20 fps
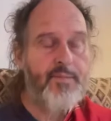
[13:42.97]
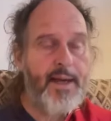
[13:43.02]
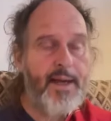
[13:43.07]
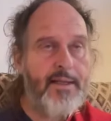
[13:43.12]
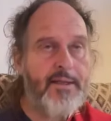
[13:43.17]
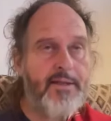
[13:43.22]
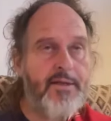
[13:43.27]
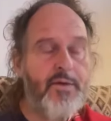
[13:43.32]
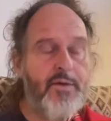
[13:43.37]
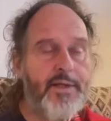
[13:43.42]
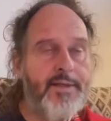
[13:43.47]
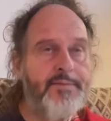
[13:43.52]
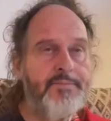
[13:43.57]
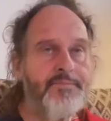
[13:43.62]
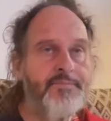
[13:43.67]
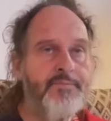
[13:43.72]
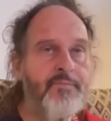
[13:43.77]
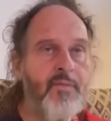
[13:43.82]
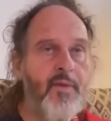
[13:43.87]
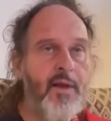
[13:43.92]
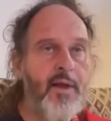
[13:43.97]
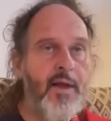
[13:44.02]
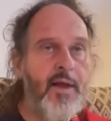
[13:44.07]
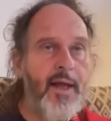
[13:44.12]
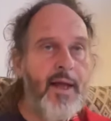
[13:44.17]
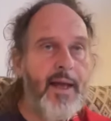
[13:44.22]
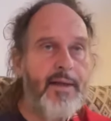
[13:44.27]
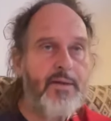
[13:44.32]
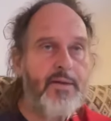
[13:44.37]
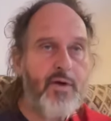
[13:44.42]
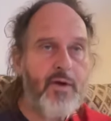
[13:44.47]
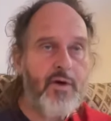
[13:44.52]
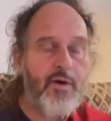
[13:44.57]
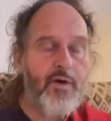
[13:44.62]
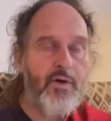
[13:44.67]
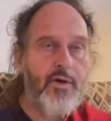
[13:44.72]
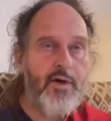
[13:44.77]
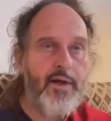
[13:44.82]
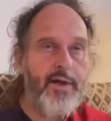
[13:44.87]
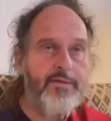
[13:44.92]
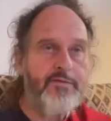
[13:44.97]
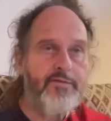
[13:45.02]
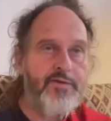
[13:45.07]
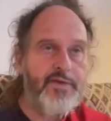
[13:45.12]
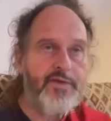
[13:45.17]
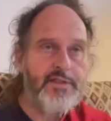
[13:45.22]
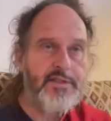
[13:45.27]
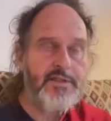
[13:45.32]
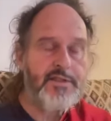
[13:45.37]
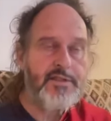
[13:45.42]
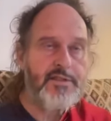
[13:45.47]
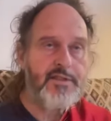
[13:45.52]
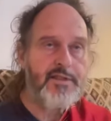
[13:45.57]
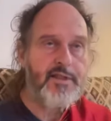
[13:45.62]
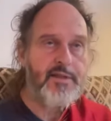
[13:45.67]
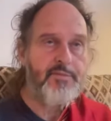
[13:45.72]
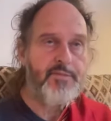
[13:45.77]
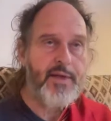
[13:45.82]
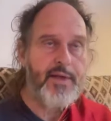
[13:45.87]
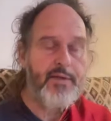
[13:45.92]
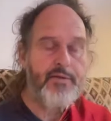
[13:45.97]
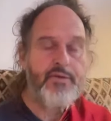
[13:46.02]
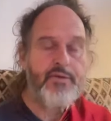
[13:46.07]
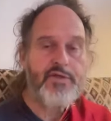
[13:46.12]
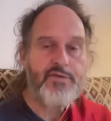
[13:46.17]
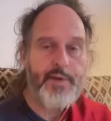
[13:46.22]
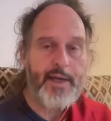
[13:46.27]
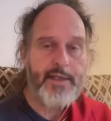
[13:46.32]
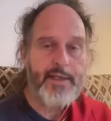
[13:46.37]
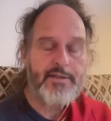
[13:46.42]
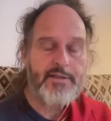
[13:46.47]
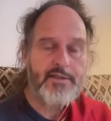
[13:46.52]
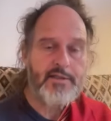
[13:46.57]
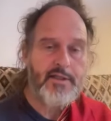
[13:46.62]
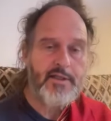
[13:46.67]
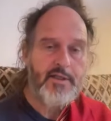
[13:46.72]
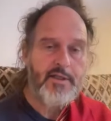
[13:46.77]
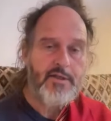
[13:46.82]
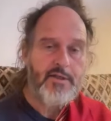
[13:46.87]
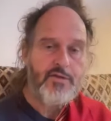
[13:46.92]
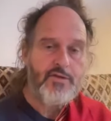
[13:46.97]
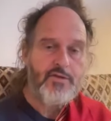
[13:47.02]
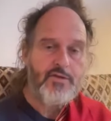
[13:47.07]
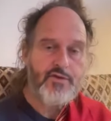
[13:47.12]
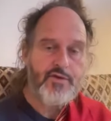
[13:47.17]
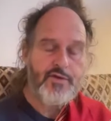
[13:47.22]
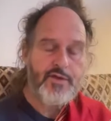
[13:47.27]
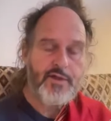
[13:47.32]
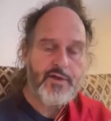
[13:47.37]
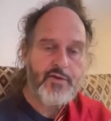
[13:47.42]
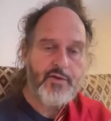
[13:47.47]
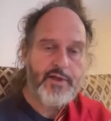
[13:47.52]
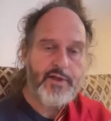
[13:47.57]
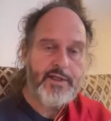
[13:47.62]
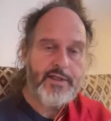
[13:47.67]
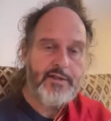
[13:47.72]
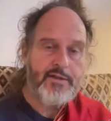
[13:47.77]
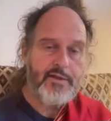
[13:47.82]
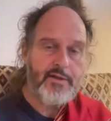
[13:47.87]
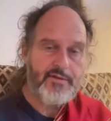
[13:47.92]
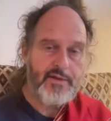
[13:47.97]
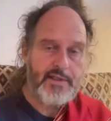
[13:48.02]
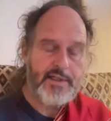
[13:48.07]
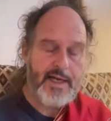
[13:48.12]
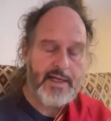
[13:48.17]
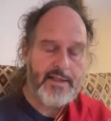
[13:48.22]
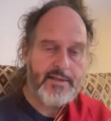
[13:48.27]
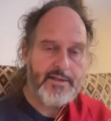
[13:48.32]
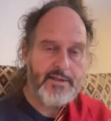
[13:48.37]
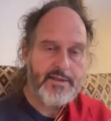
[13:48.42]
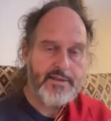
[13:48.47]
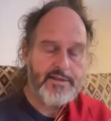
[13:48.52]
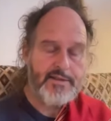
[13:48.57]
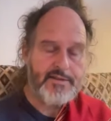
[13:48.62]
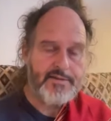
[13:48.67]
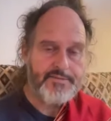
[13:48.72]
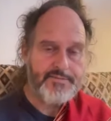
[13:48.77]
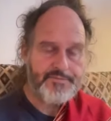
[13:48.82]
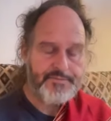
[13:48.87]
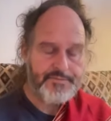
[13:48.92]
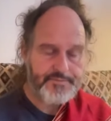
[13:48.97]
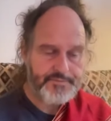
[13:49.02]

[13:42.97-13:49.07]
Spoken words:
palanquin and go and visit and pay respect to the queen of the darkness.